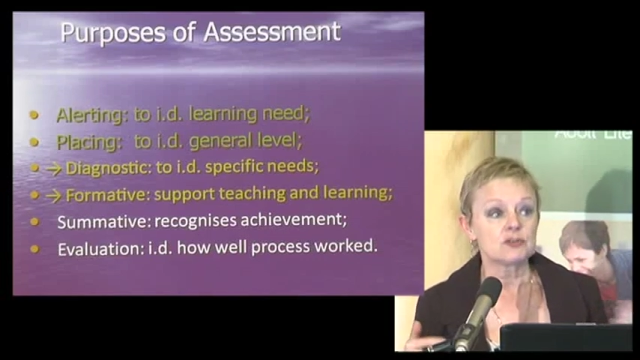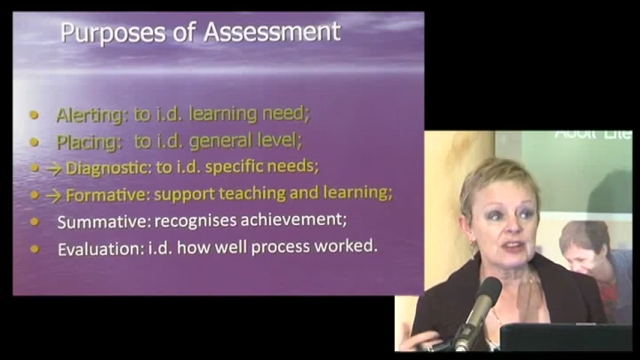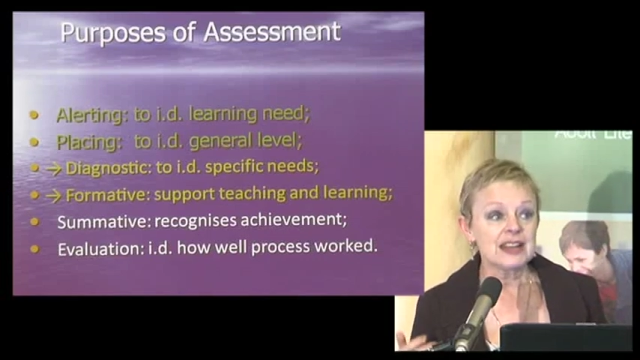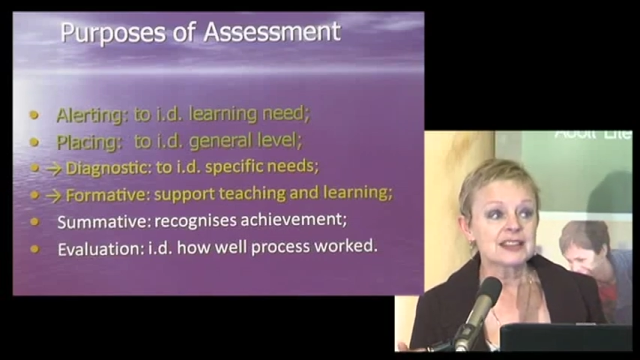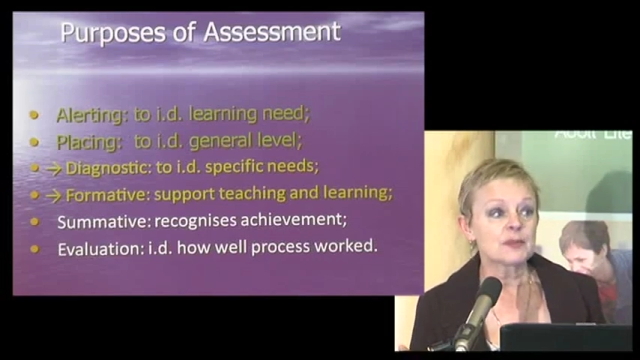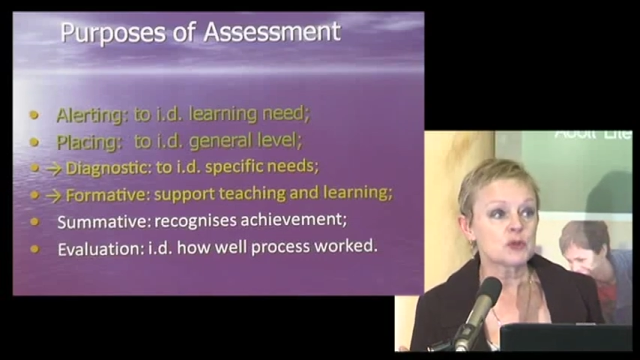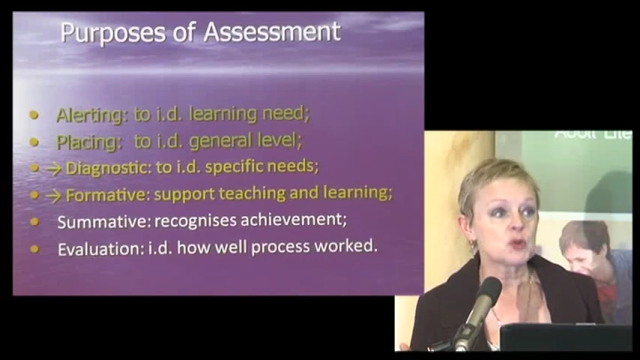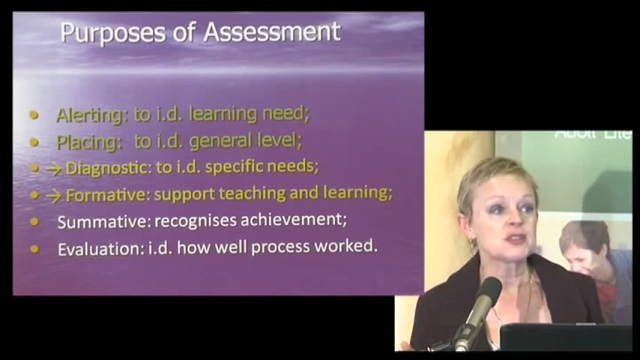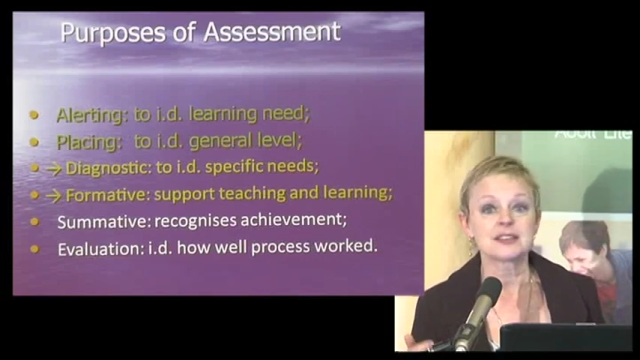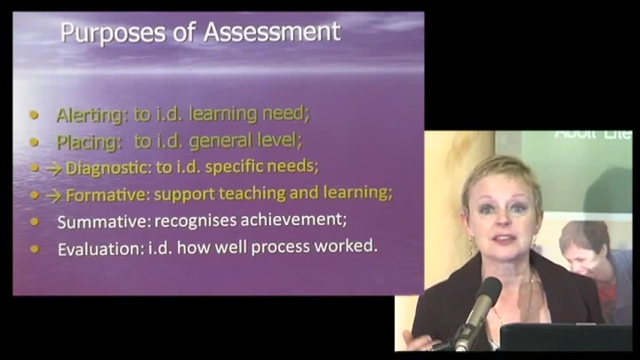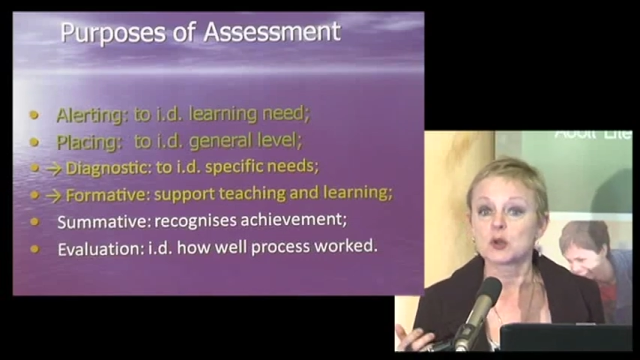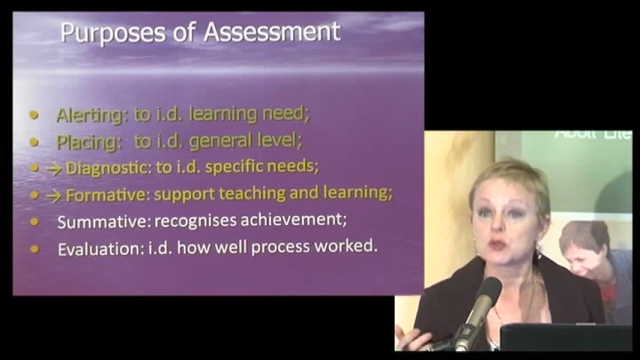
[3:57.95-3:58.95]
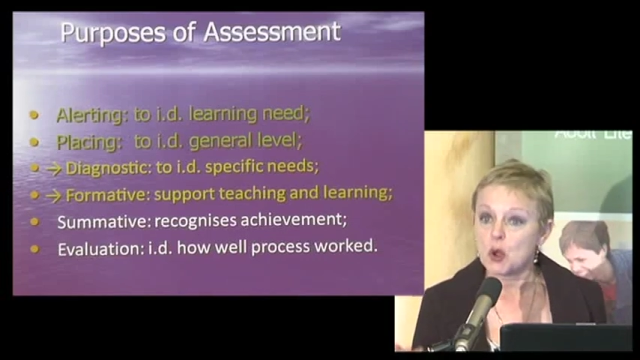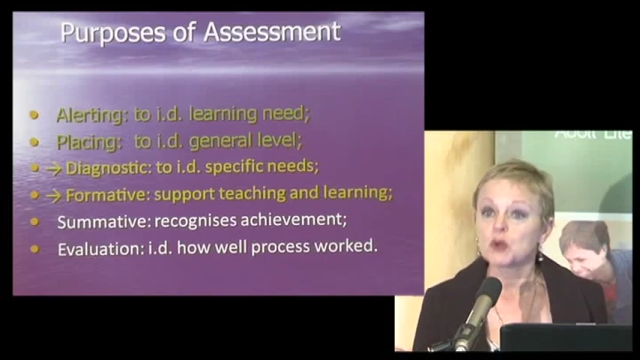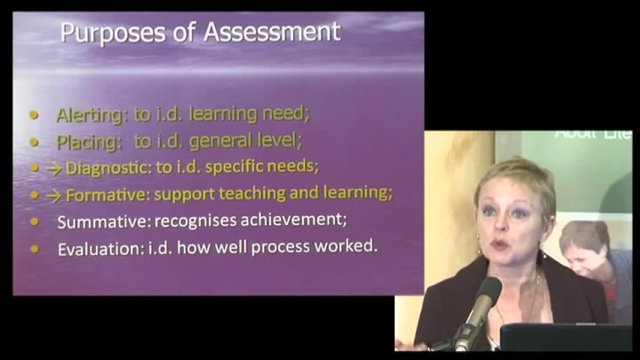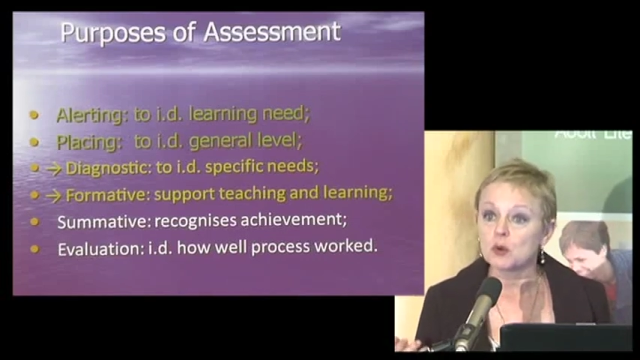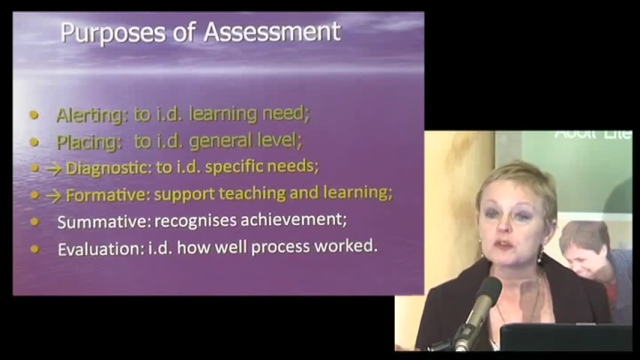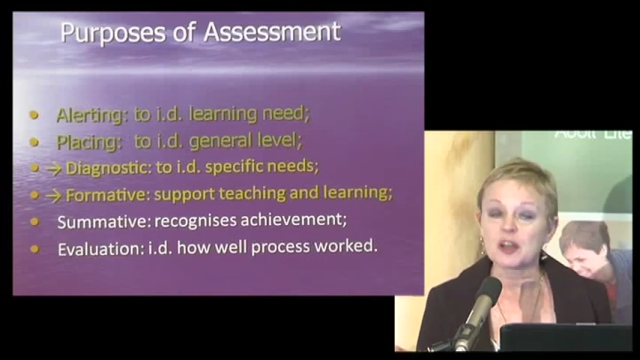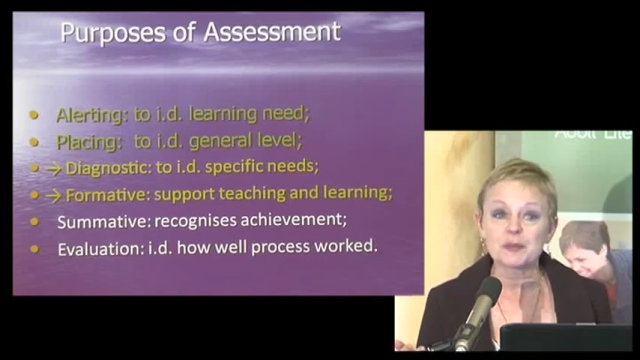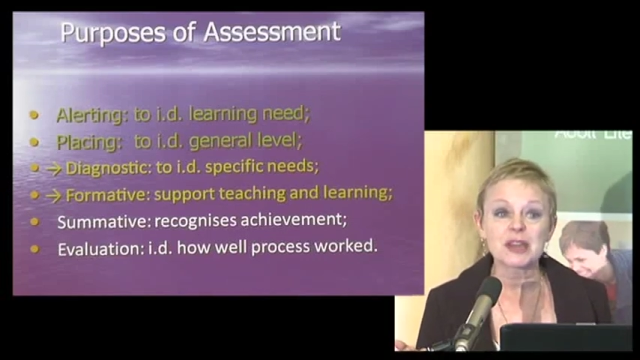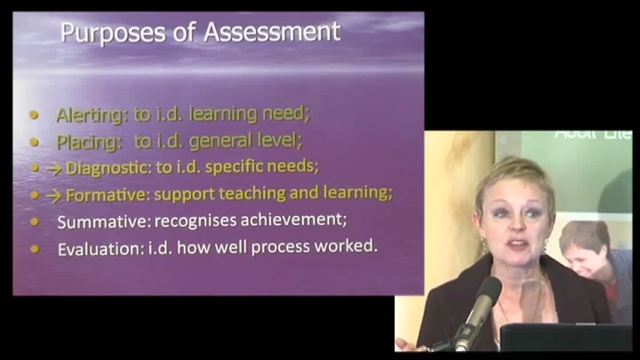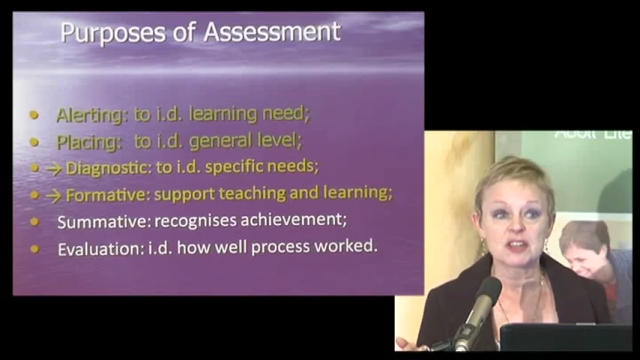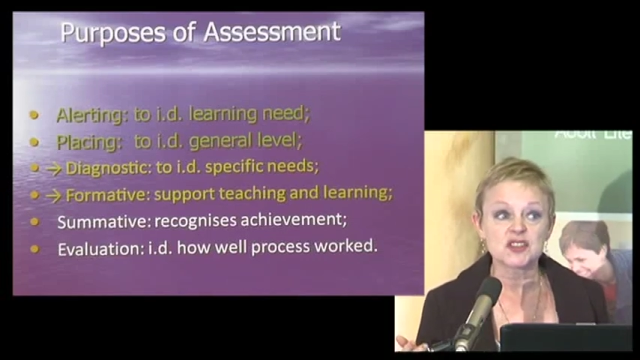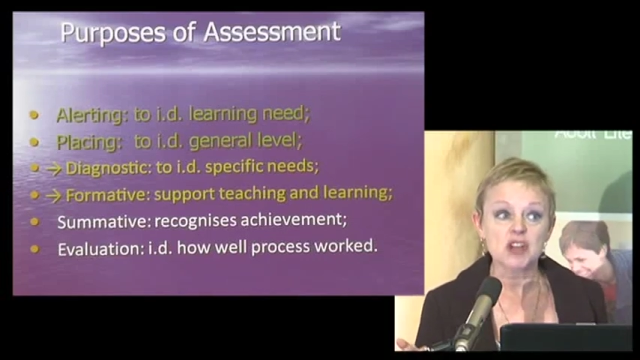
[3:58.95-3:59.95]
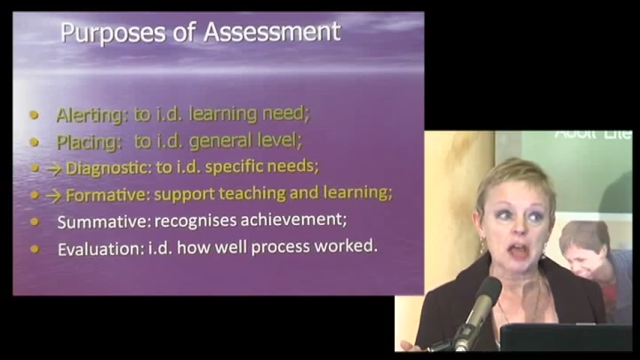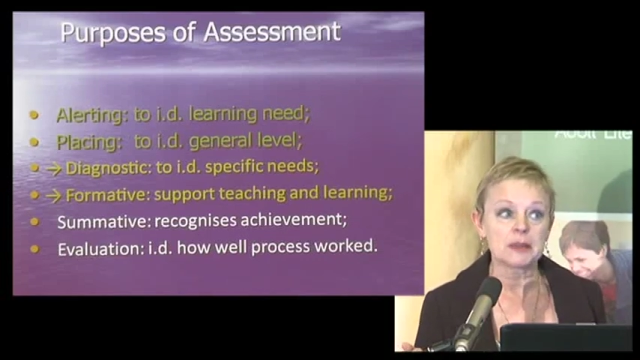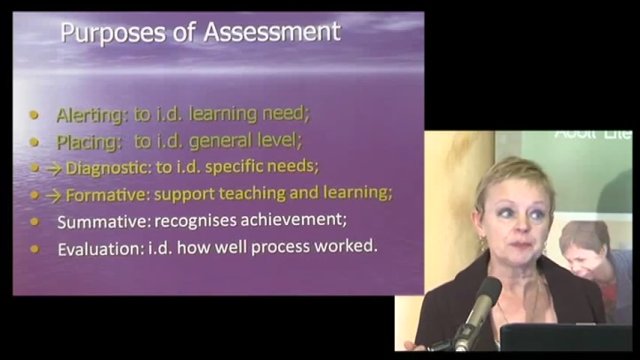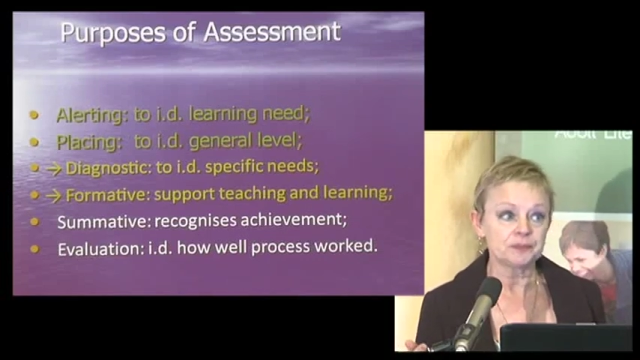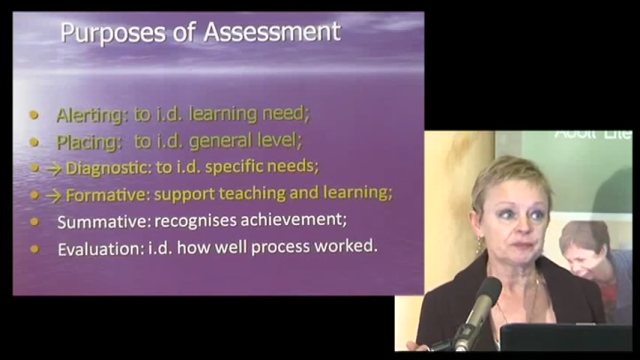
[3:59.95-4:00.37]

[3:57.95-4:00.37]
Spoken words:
it really is a process that goes on over a period of time